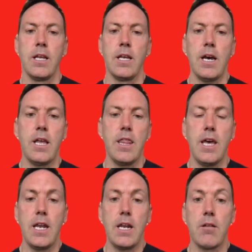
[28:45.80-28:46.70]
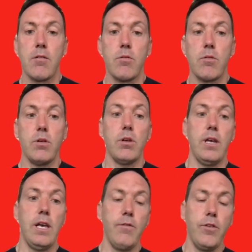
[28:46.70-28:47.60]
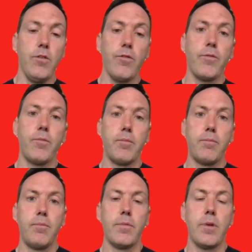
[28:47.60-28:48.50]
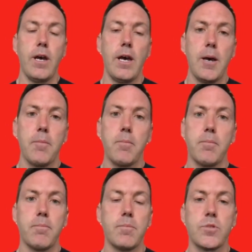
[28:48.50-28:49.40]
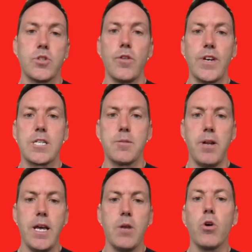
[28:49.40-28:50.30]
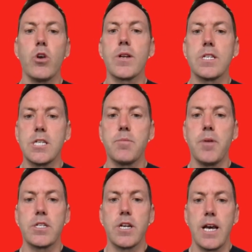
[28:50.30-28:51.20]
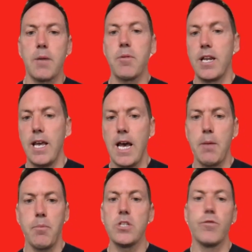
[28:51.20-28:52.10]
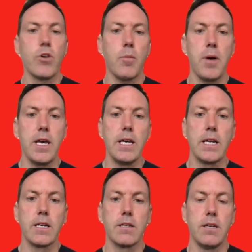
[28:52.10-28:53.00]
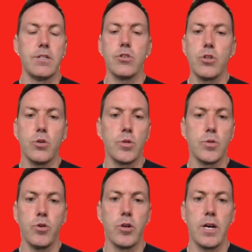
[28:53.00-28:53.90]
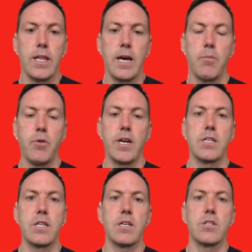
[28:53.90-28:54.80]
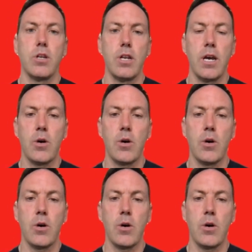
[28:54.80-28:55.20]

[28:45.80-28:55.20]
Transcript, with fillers: and then if you've um, sort of explained what you anticipate is going to happen and it happens you've got buy-in it doesn't always work like that but that's that's certainly how